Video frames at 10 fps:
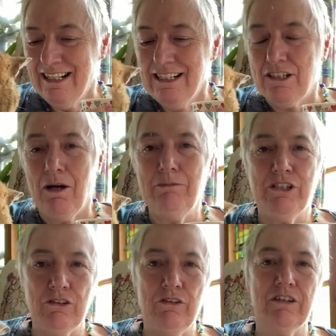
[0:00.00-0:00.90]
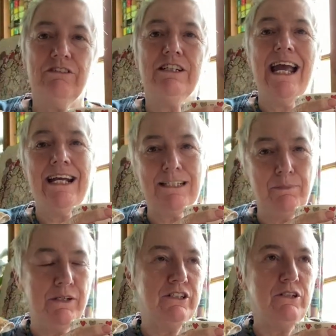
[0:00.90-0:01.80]
So I'm sure there are
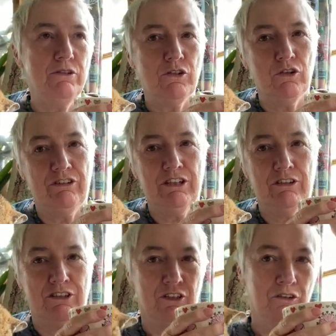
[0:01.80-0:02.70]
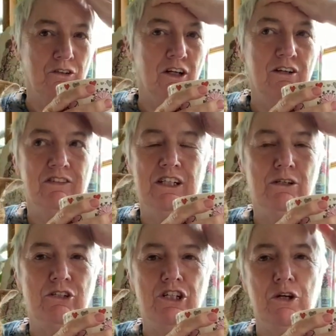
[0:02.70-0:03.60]
expert tutorials all over
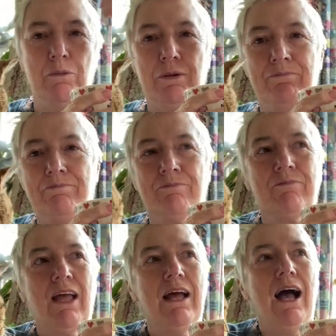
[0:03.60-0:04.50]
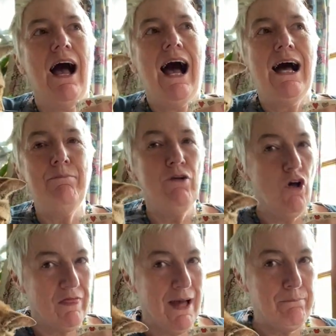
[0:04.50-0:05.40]
YouTube. I'm
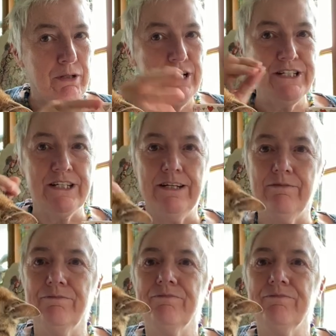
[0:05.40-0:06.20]
not that person.